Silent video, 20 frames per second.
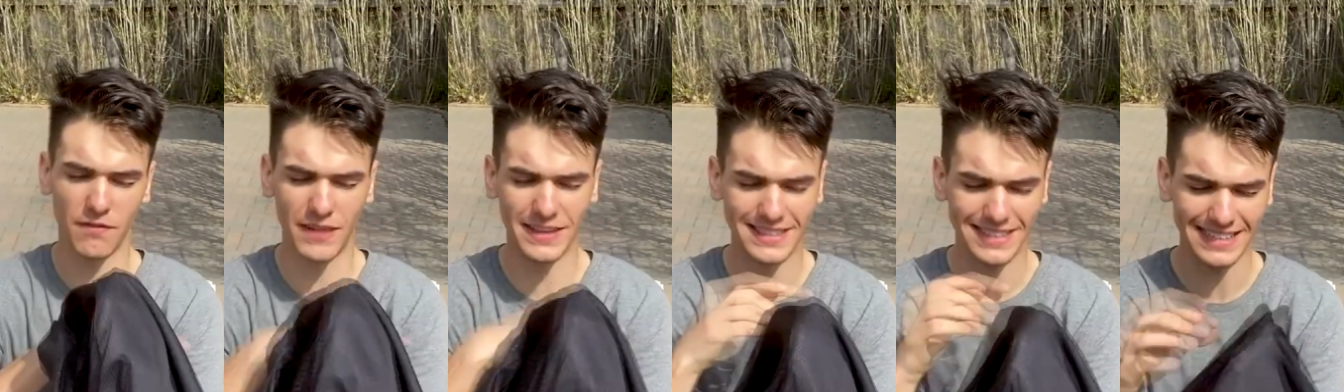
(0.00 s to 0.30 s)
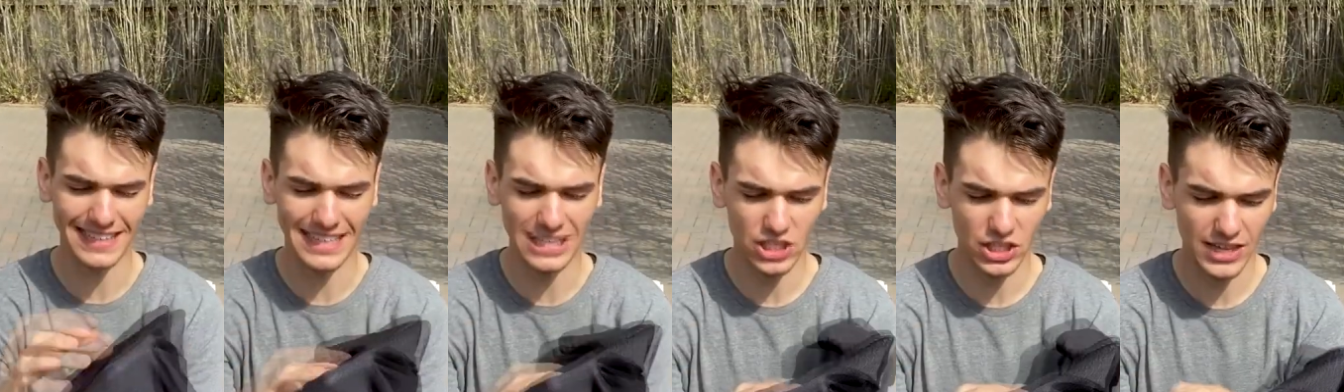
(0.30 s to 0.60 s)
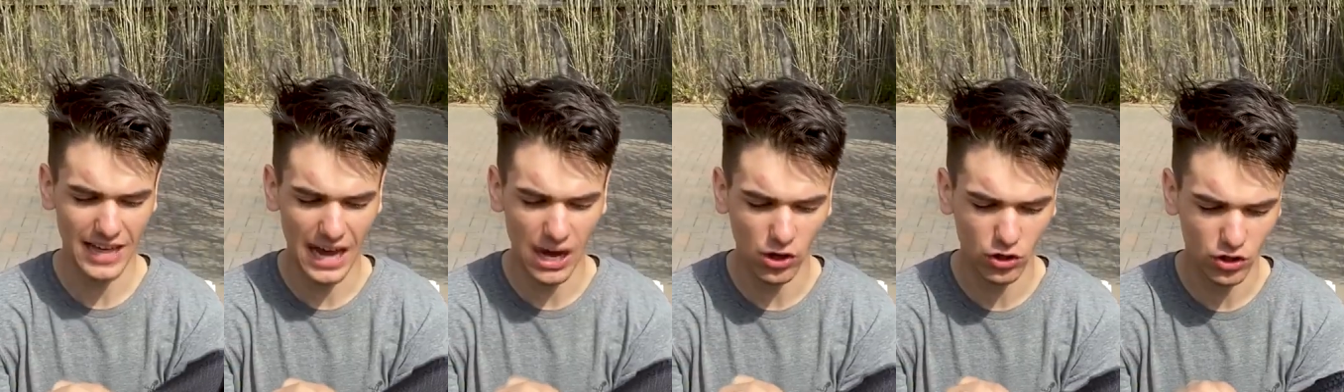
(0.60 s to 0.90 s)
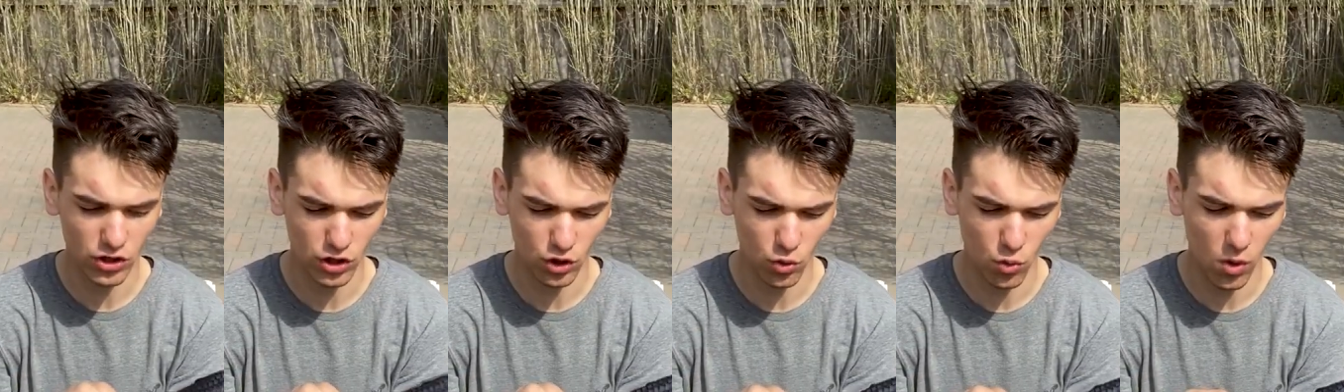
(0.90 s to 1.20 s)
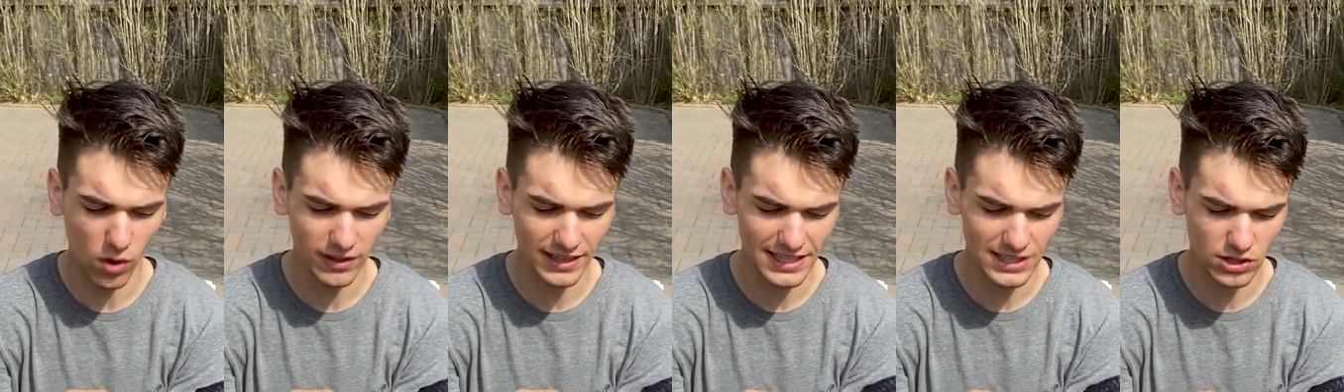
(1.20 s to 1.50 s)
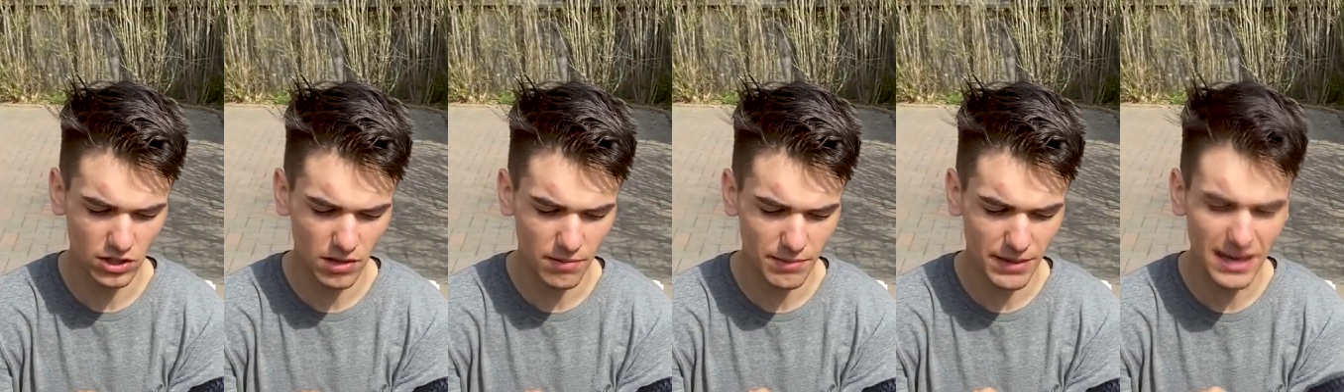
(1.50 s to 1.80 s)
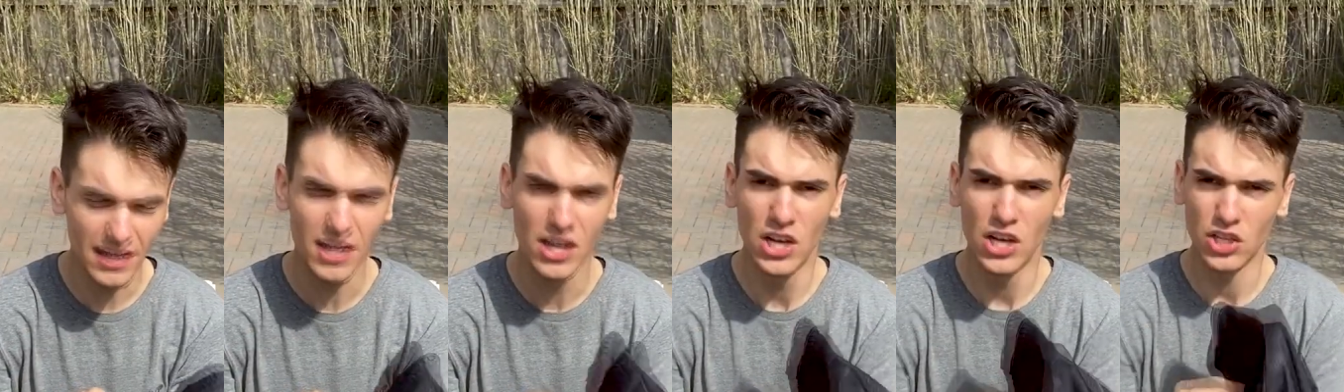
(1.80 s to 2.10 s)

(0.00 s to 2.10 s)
of ventilation how good the quality is going to be.